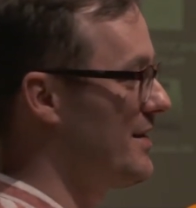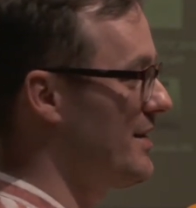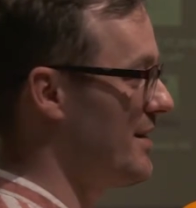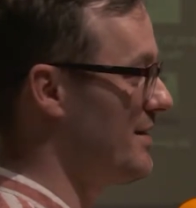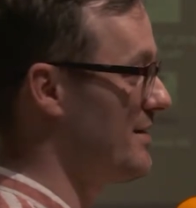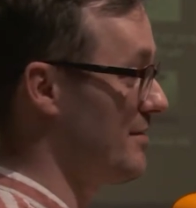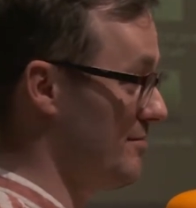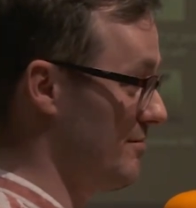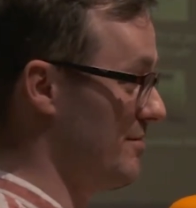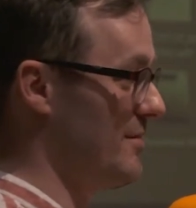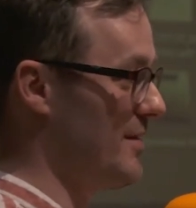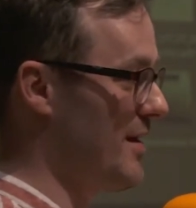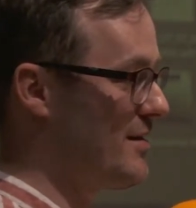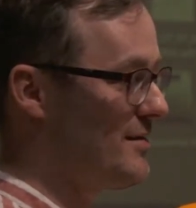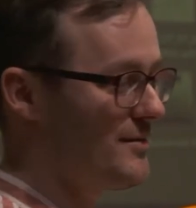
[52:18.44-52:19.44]

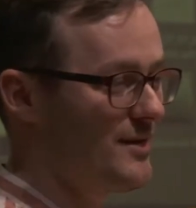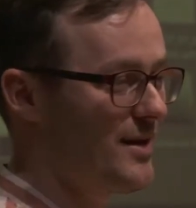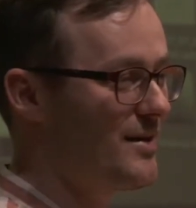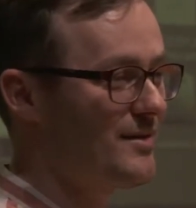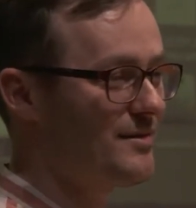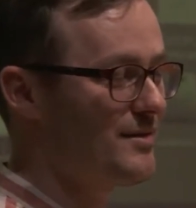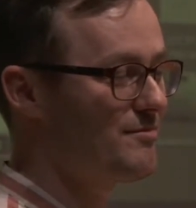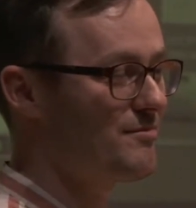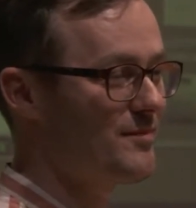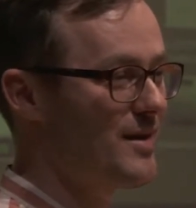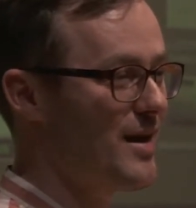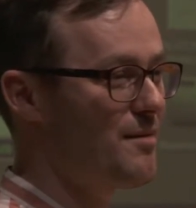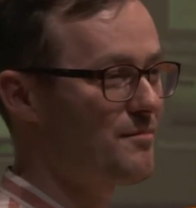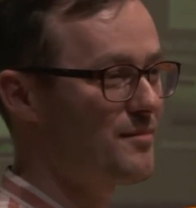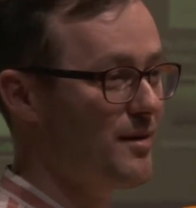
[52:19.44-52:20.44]
And
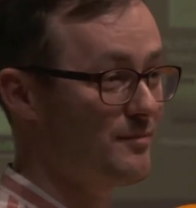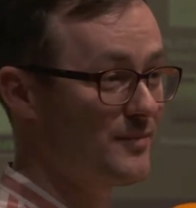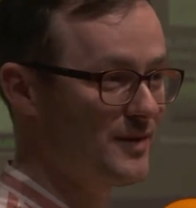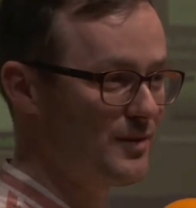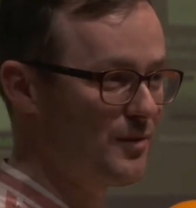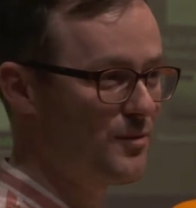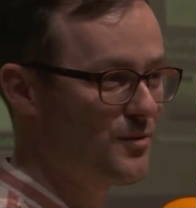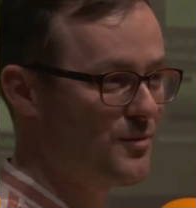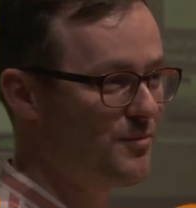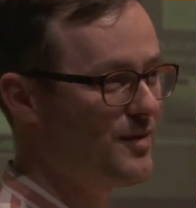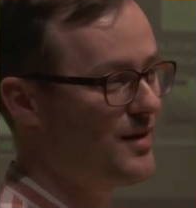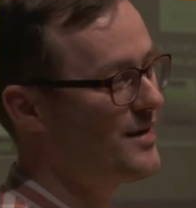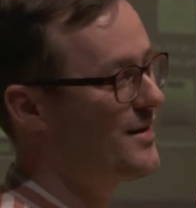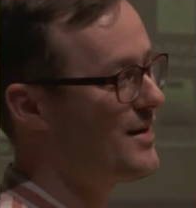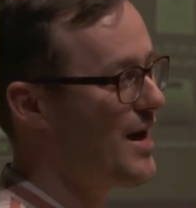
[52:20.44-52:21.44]
I'm so
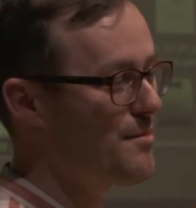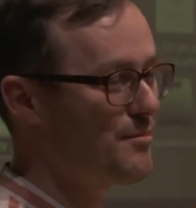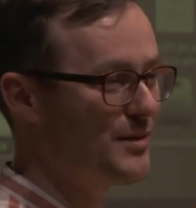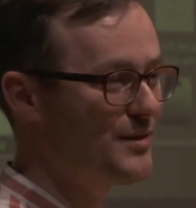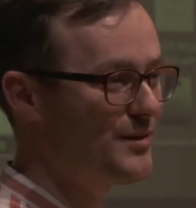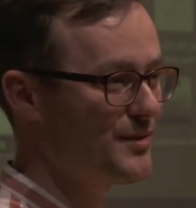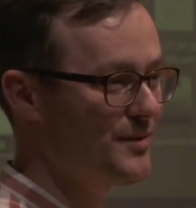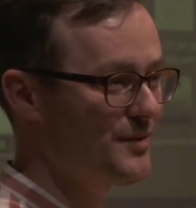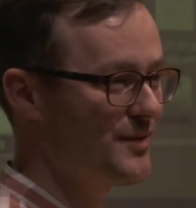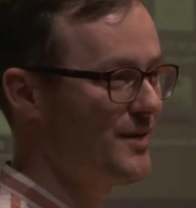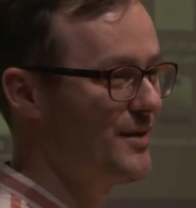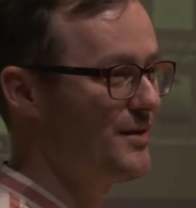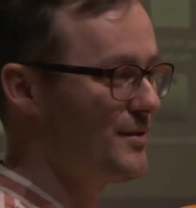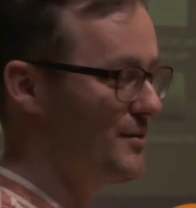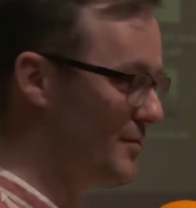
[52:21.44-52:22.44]
happy to
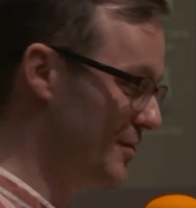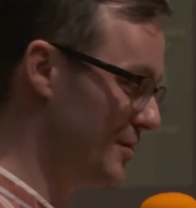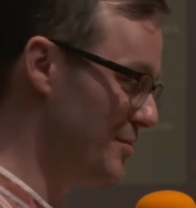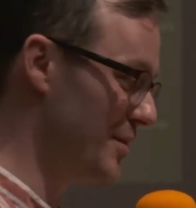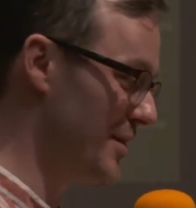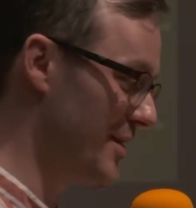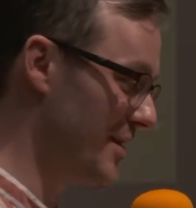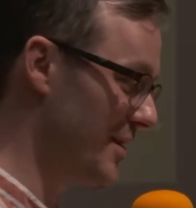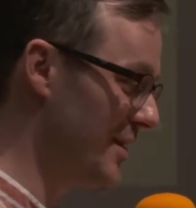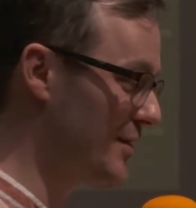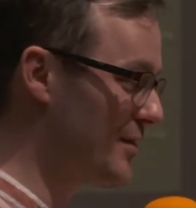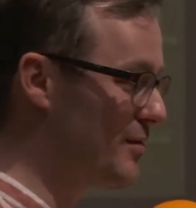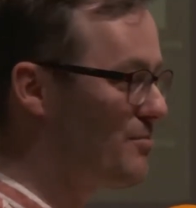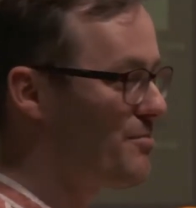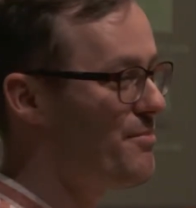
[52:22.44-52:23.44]
be a
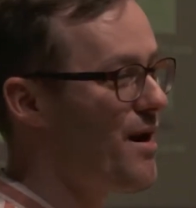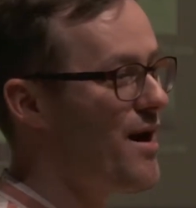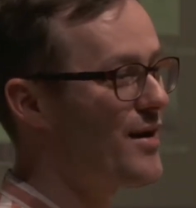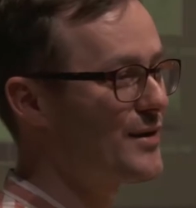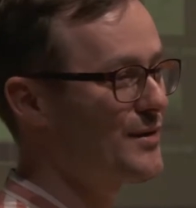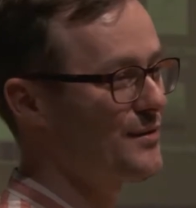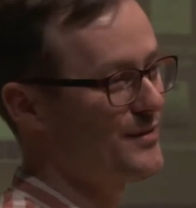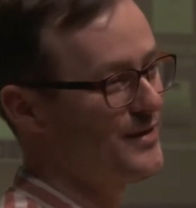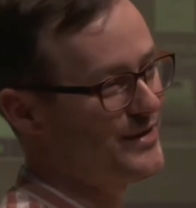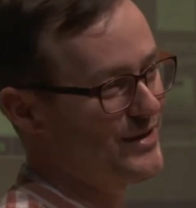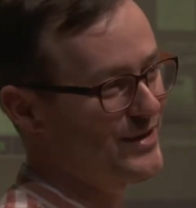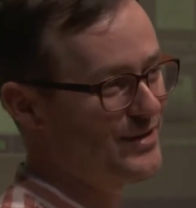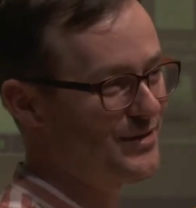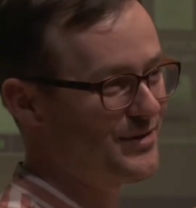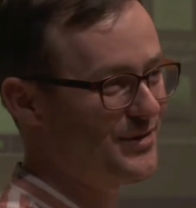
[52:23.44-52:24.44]
little part of this
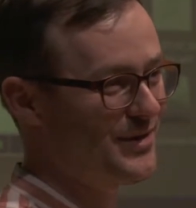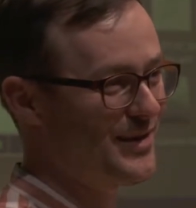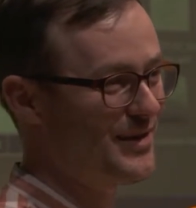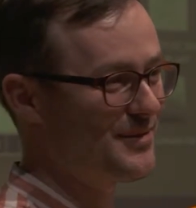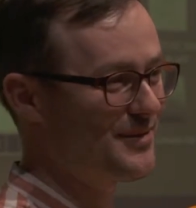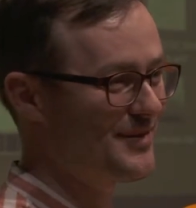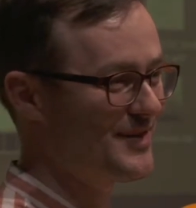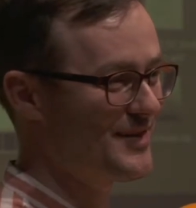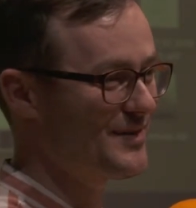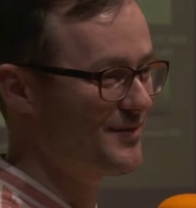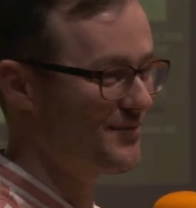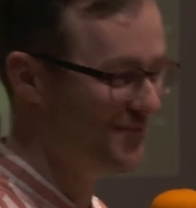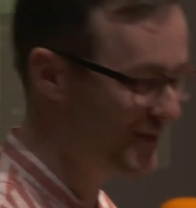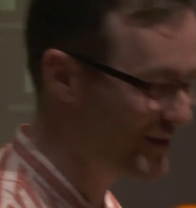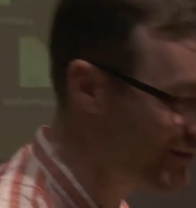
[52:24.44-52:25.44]
history now. So
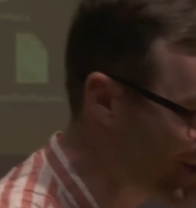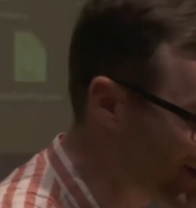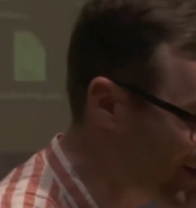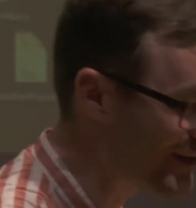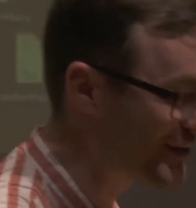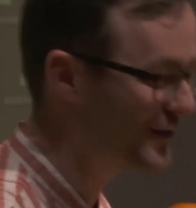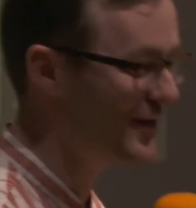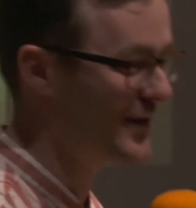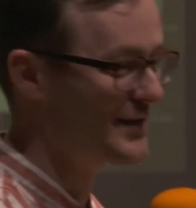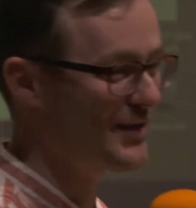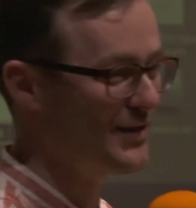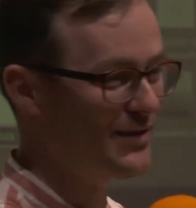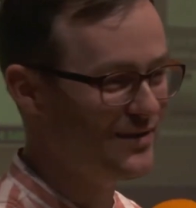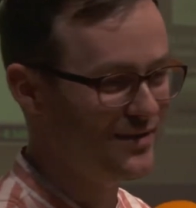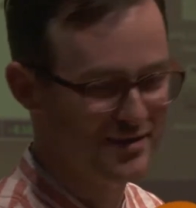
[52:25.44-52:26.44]
thank you. Thanks a
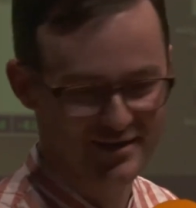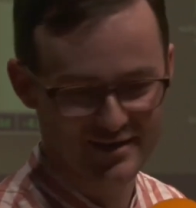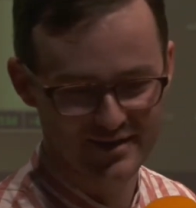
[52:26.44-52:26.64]
lot.